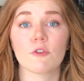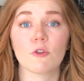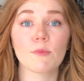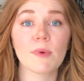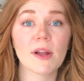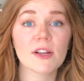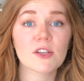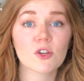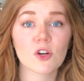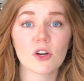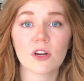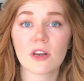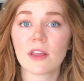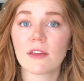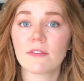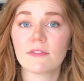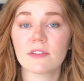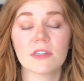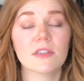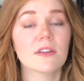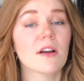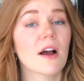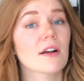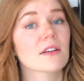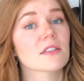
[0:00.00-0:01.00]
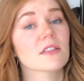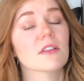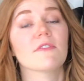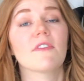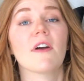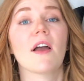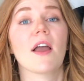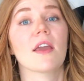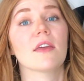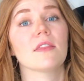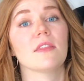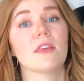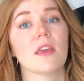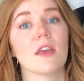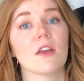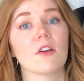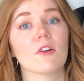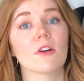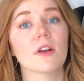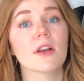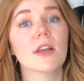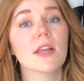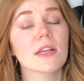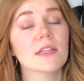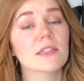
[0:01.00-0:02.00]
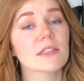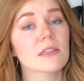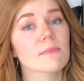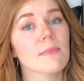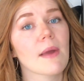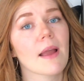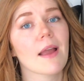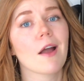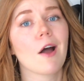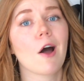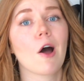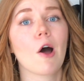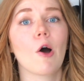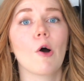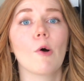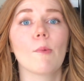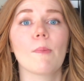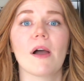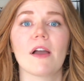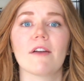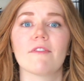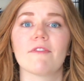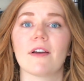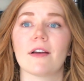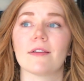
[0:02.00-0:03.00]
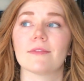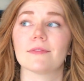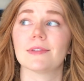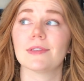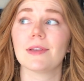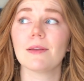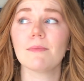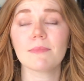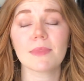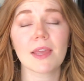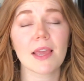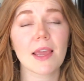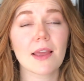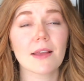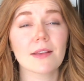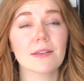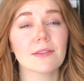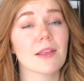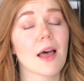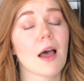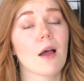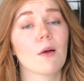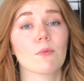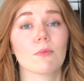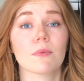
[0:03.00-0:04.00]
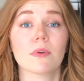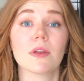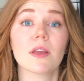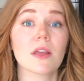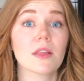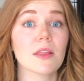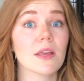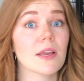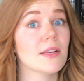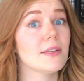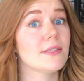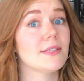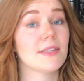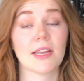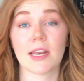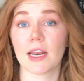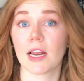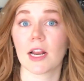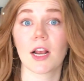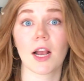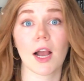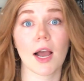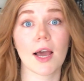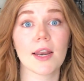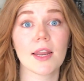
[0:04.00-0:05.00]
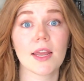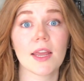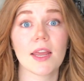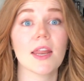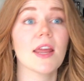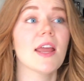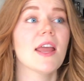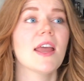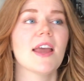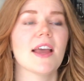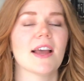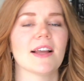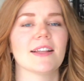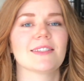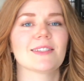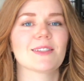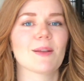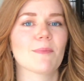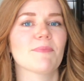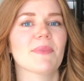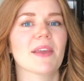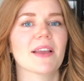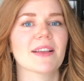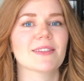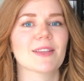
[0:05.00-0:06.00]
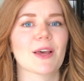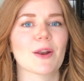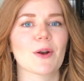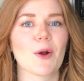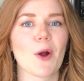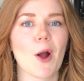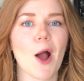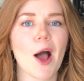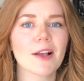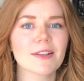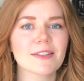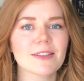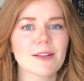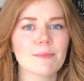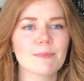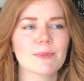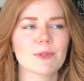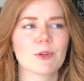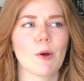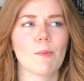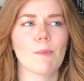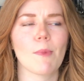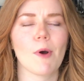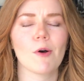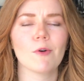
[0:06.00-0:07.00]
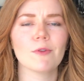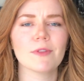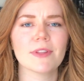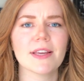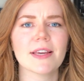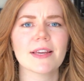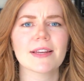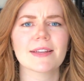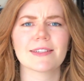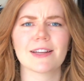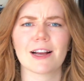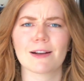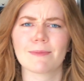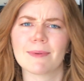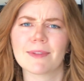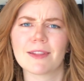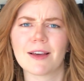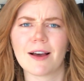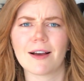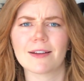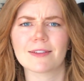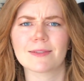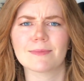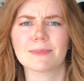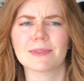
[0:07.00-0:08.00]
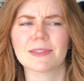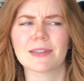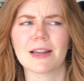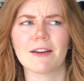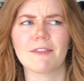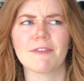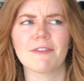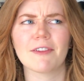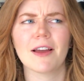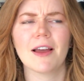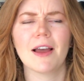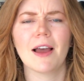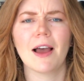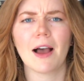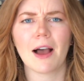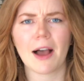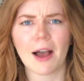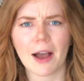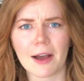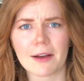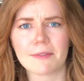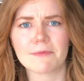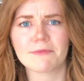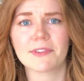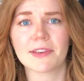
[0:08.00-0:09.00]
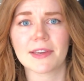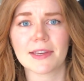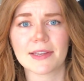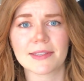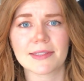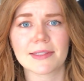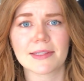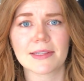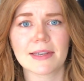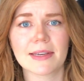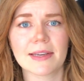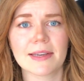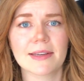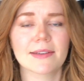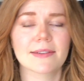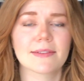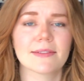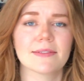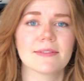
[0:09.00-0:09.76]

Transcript: Through my journey of detoxifying the ingredients in my home, I found some things that really didn't cut it and some things that are awesome, so I'm only gonna talk about the awesome stuff, obviously.